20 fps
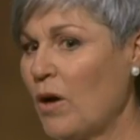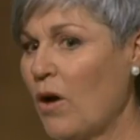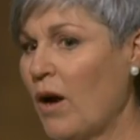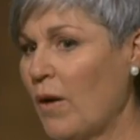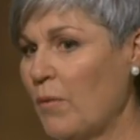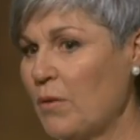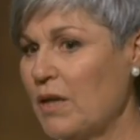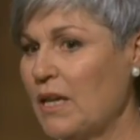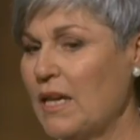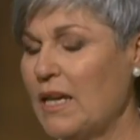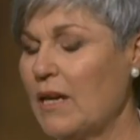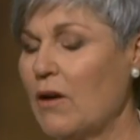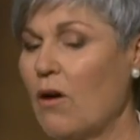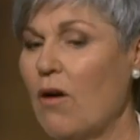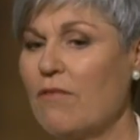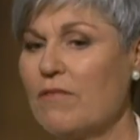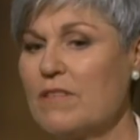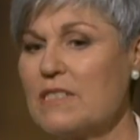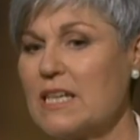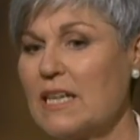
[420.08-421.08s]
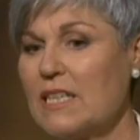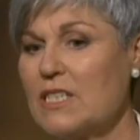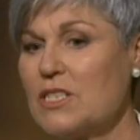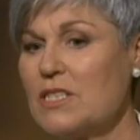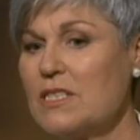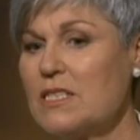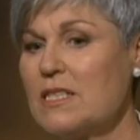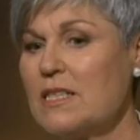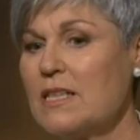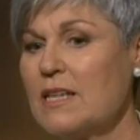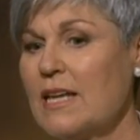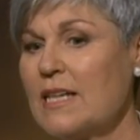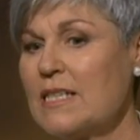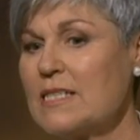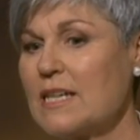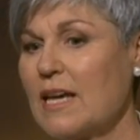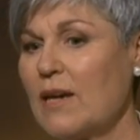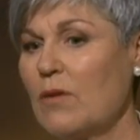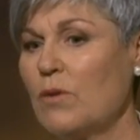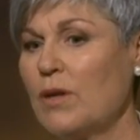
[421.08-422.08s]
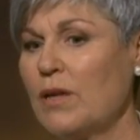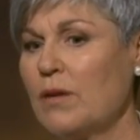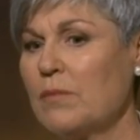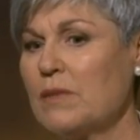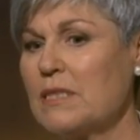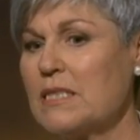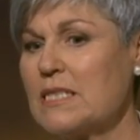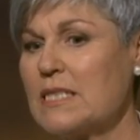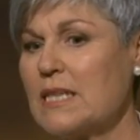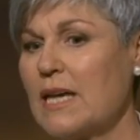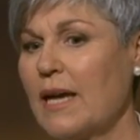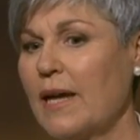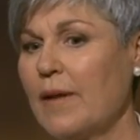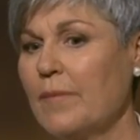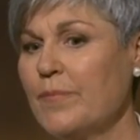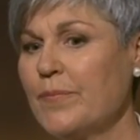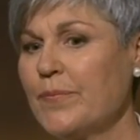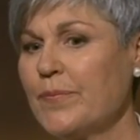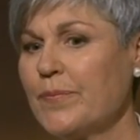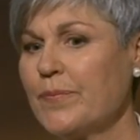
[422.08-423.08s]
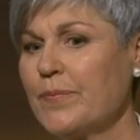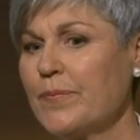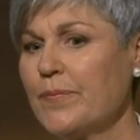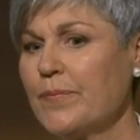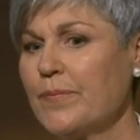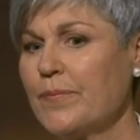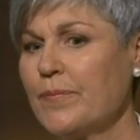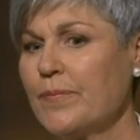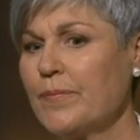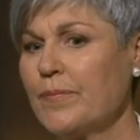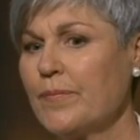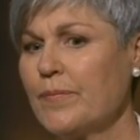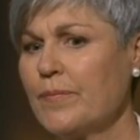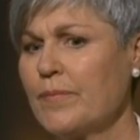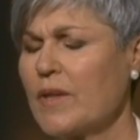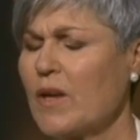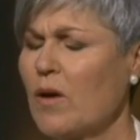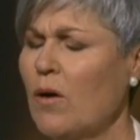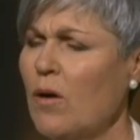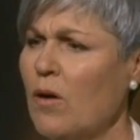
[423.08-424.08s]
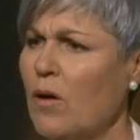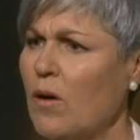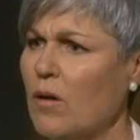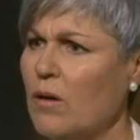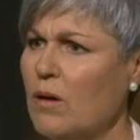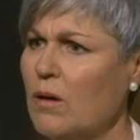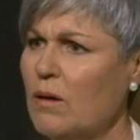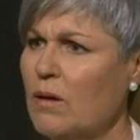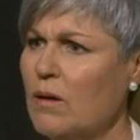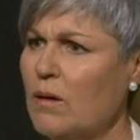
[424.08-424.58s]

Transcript: I would hear conversations, and the next day William would say oh,